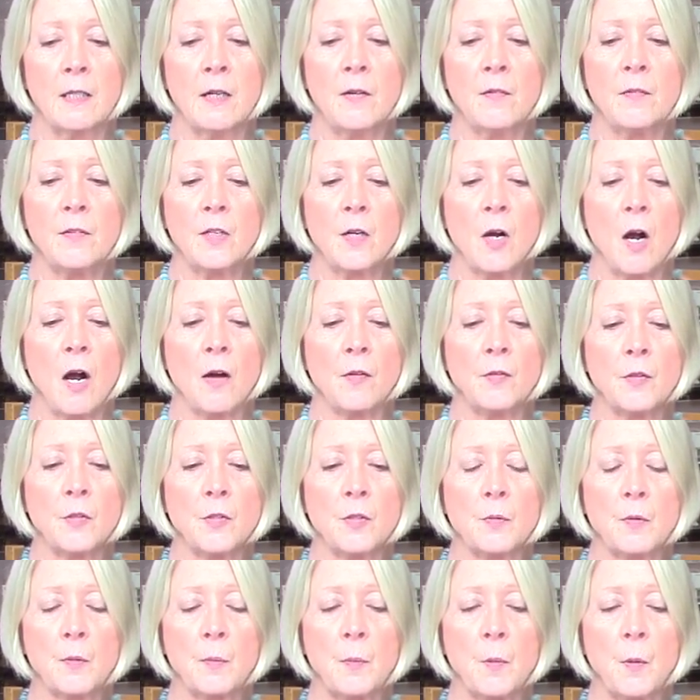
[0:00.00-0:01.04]
The
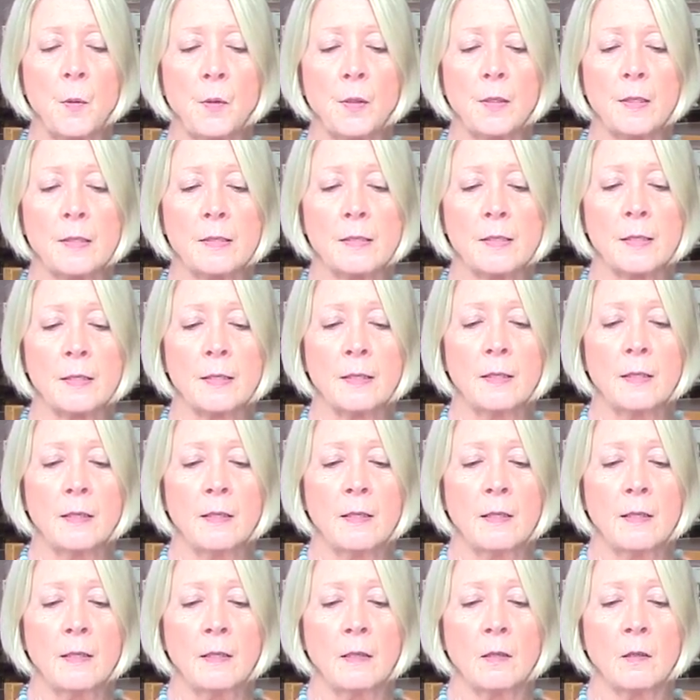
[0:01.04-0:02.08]
authors reported,
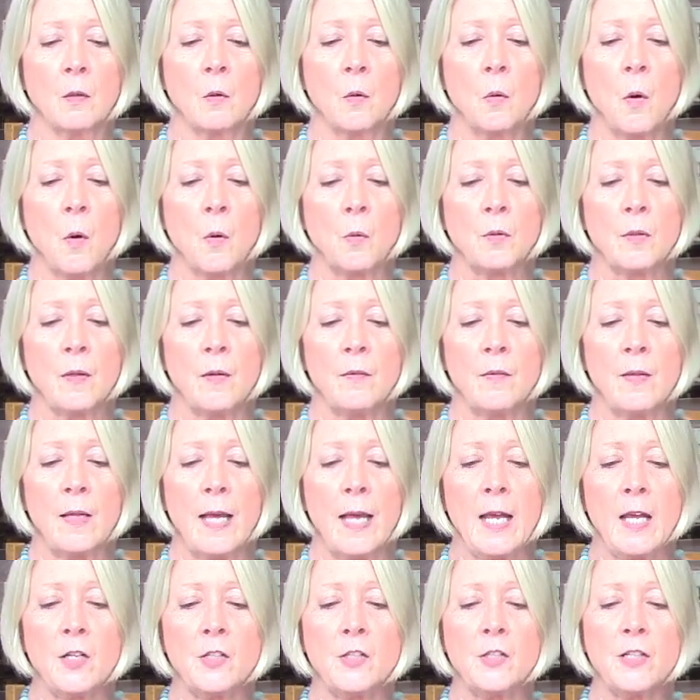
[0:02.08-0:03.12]
quote, "The
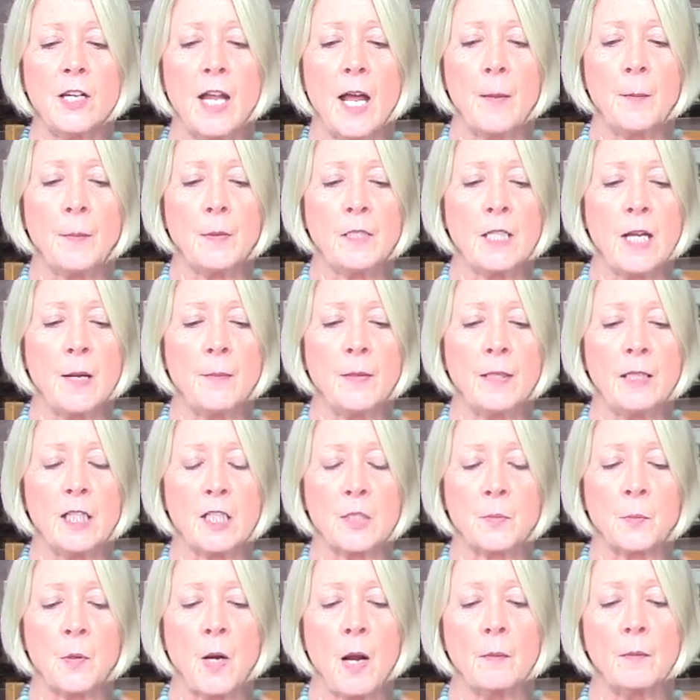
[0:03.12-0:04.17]
Haitian epidemic
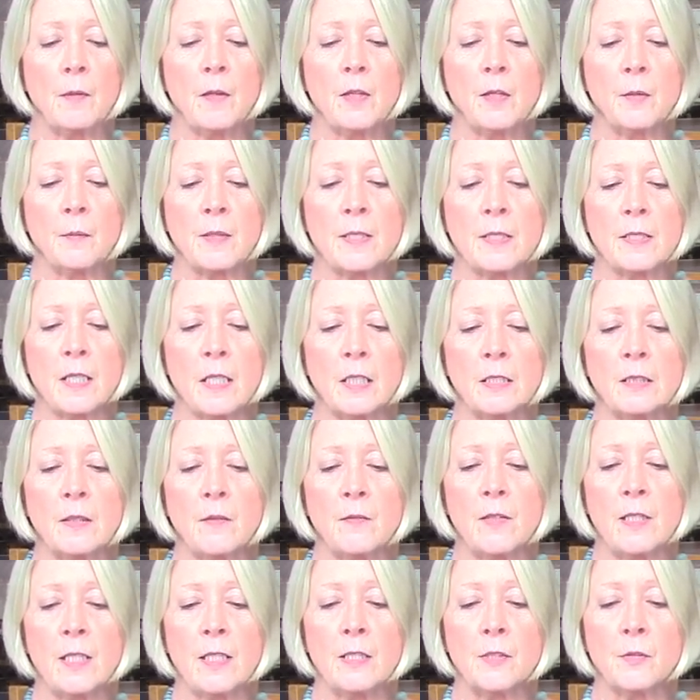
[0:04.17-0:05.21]
is probably the result
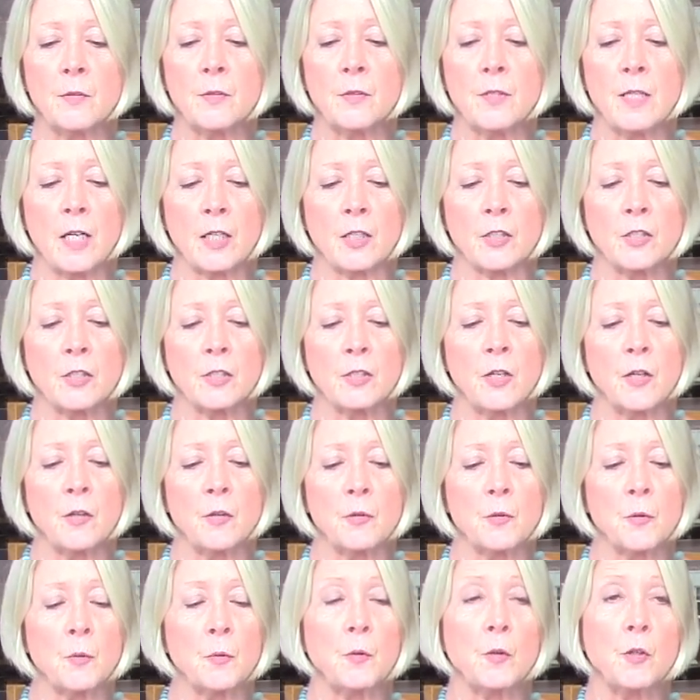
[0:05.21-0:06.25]
of the introduction
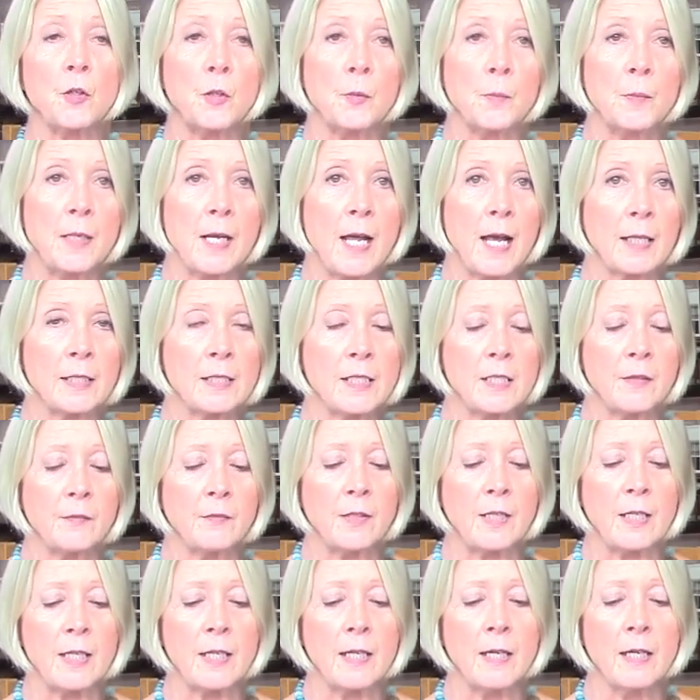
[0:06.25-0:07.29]
through human
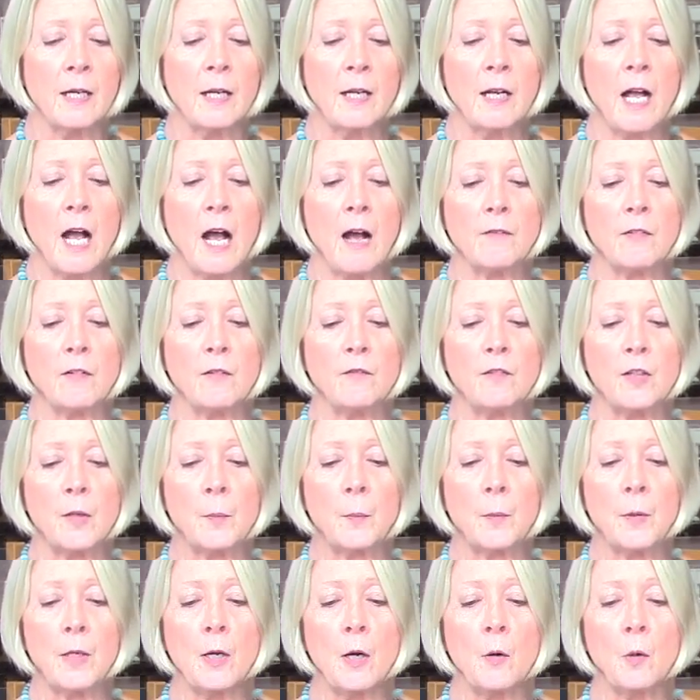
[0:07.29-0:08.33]
activity of a
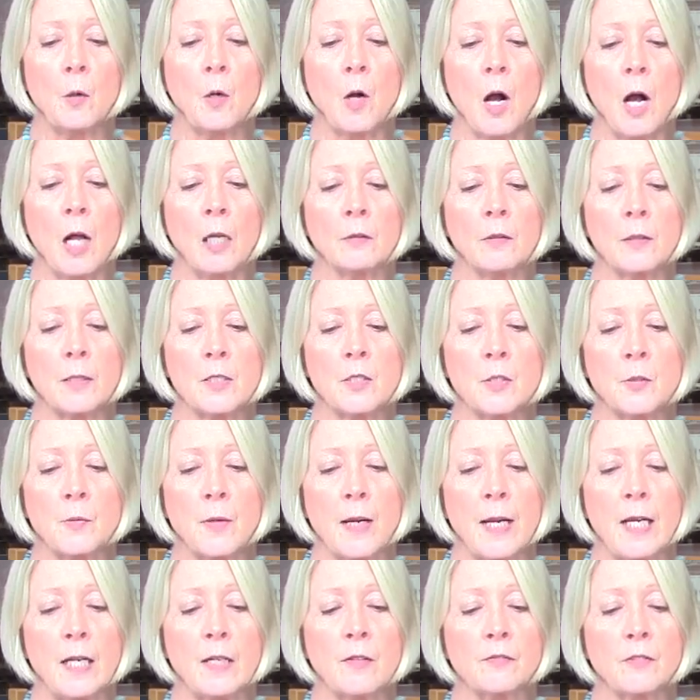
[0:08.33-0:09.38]
Vibrio cholera
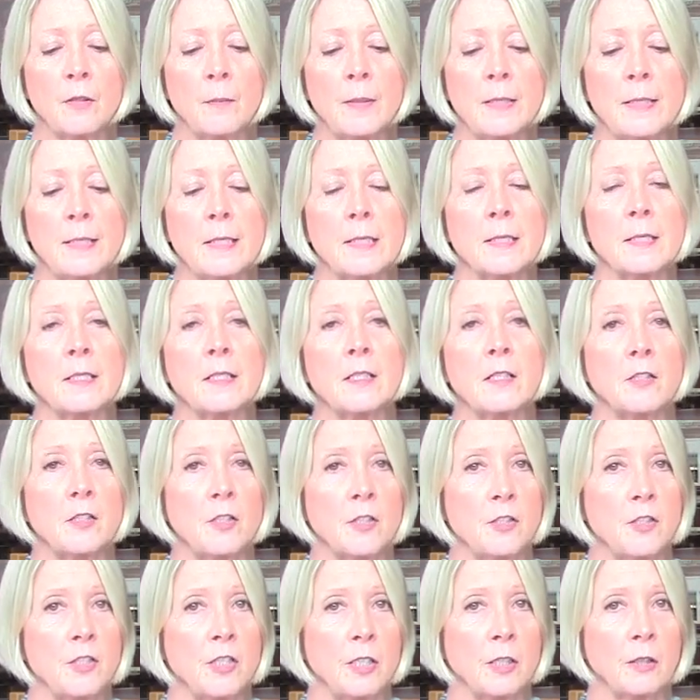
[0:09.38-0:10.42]
strain from a
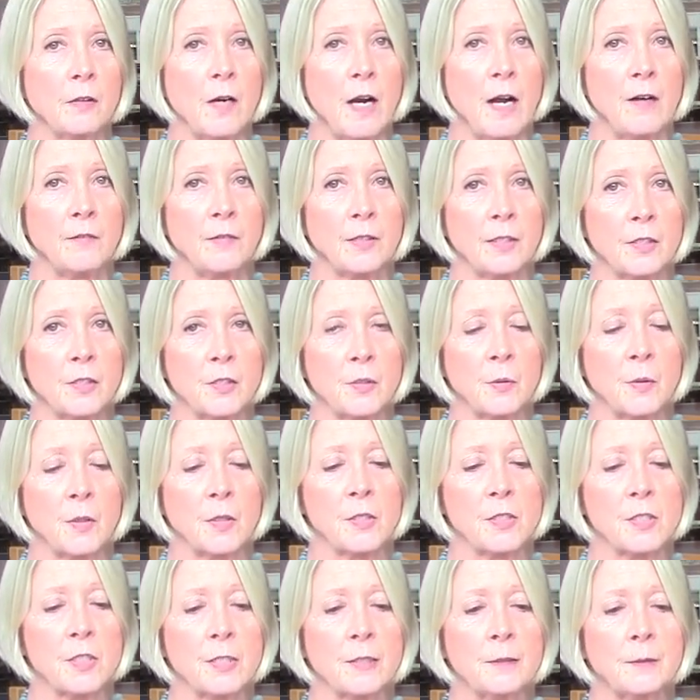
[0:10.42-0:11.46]
distant geographic
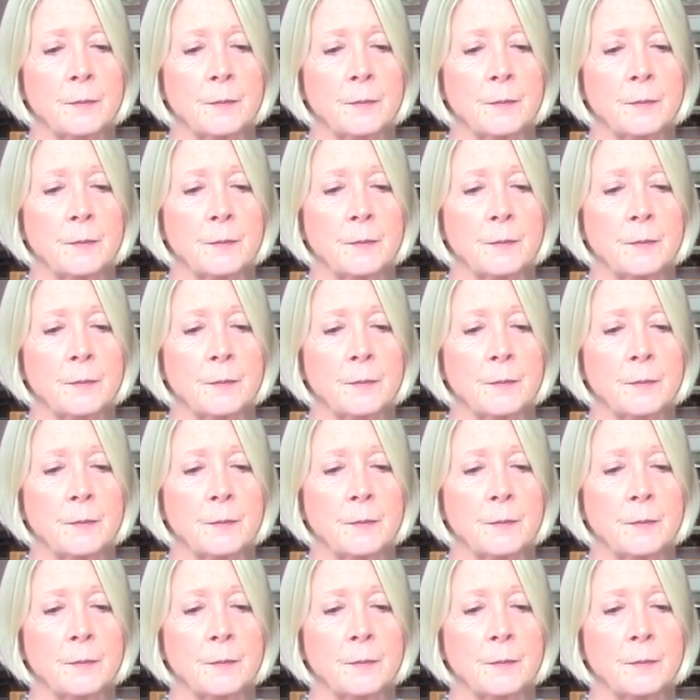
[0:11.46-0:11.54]
source."